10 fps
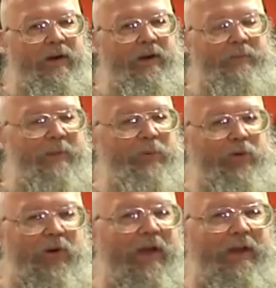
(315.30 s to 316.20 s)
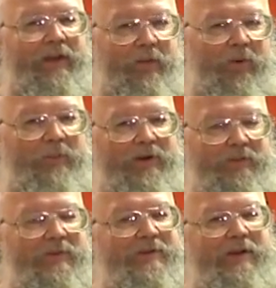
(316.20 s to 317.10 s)
People look at it that way because
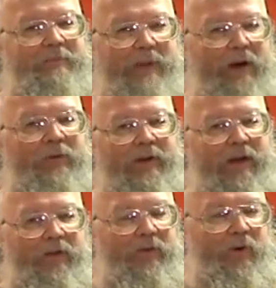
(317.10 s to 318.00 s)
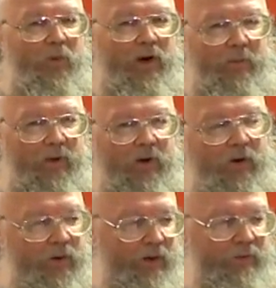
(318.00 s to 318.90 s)
we see it bound together in a work and we go,
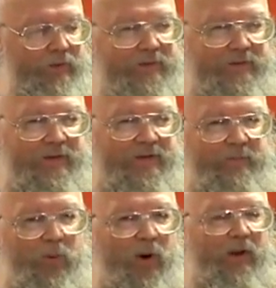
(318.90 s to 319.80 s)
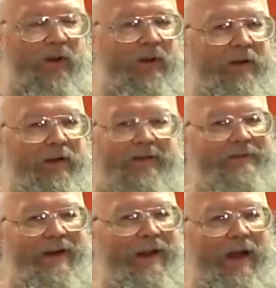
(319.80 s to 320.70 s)
oh, here, this is this book. It's
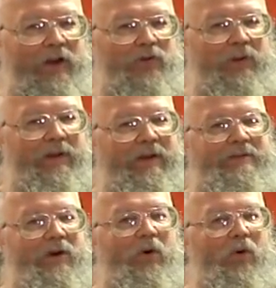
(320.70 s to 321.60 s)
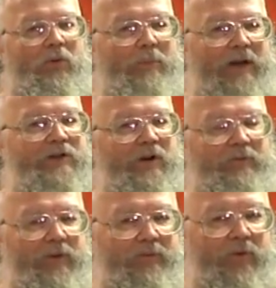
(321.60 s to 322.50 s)
not actually. It's a whole bunch
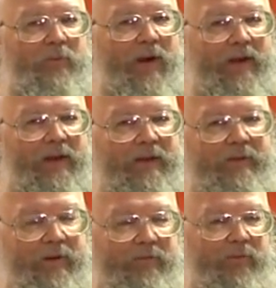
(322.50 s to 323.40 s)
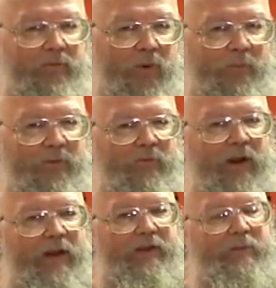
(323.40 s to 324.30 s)
of different writings and different forms of
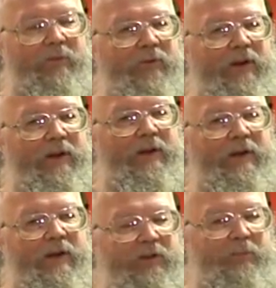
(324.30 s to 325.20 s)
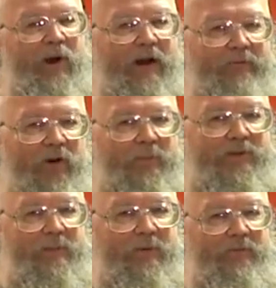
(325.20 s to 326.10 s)
writing. Some of it is proverbs,
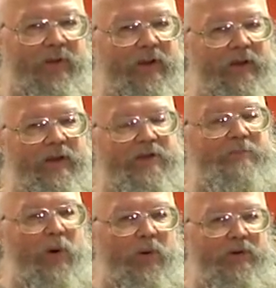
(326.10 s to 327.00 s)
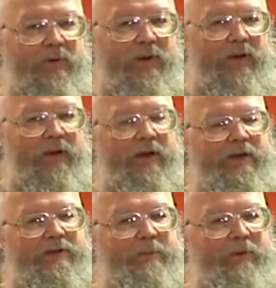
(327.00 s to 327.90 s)
some of it is poetry,
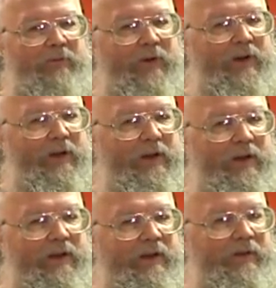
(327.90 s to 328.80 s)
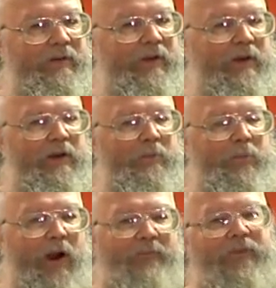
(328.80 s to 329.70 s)
some of it is
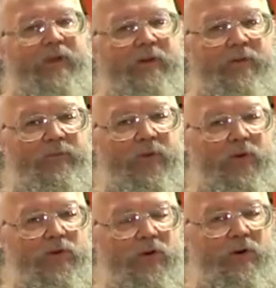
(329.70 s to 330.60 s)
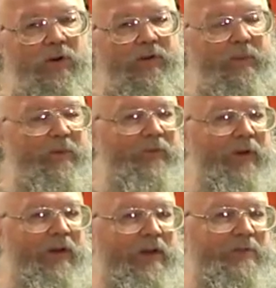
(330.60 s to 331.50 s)
prophecy of the future, some of
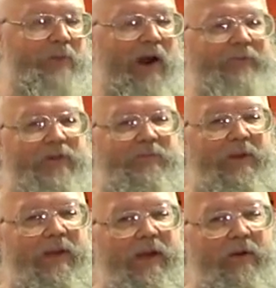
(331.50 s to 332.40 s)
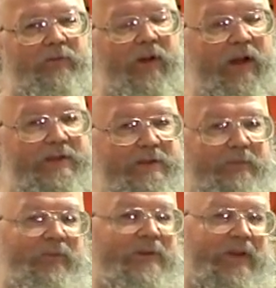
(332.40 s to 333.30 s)
it is prophets speaking out for God, some
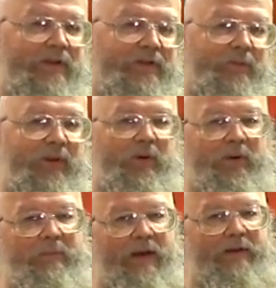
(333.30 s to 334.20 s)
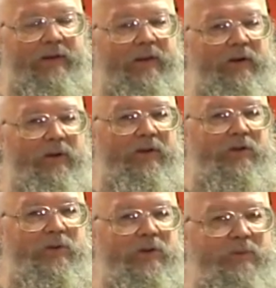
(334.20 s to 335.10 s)
of it's history going back to the early
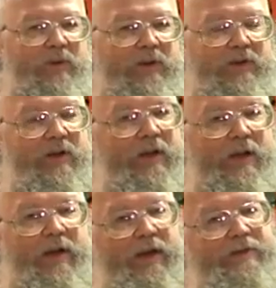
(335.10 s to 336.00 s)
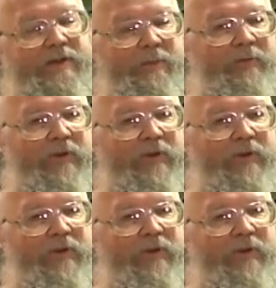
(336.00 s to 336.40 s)
Jewish religion, and some of